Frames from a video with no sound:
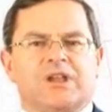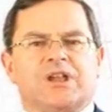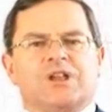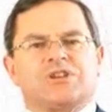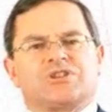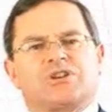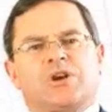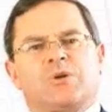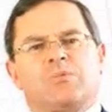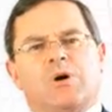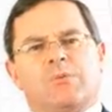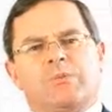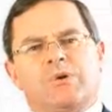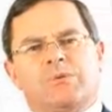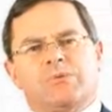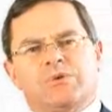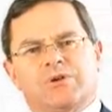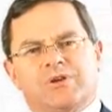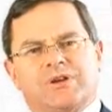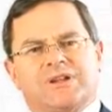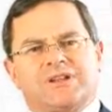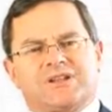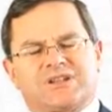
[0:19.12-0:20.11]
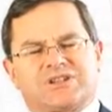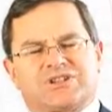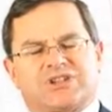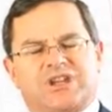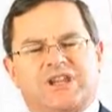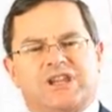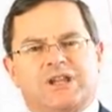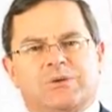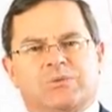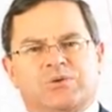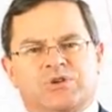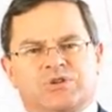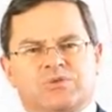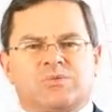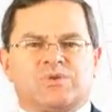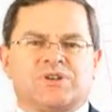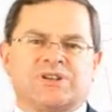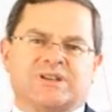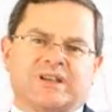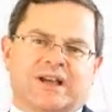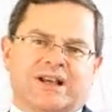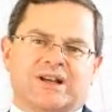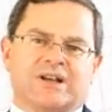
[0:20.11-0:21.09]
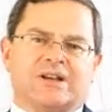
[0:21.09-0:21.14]
So what we were looking to see was,
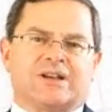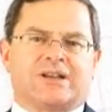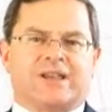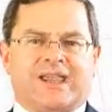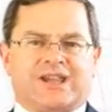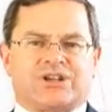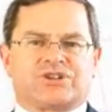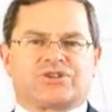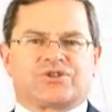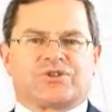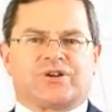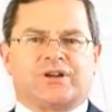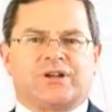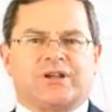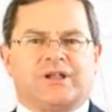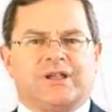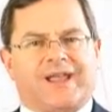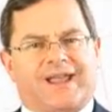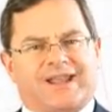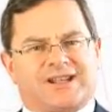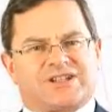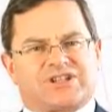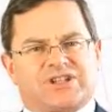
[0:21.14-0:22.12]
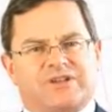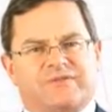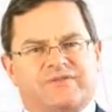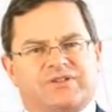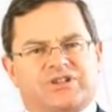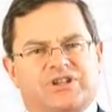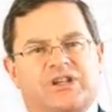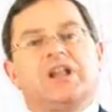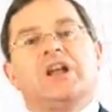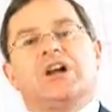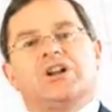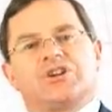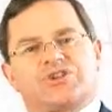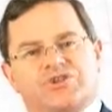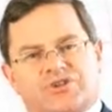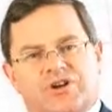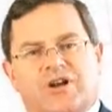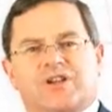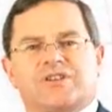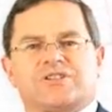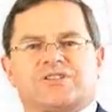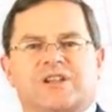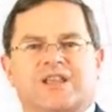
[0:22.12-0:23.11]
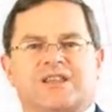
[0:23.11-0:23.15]
did that extra activity
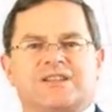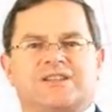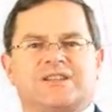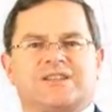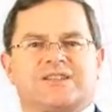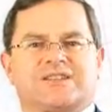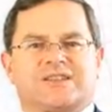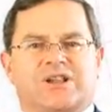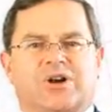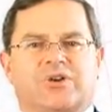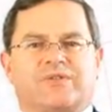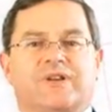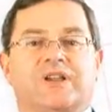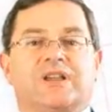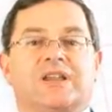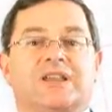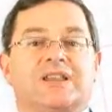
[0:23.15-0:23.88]
translate itself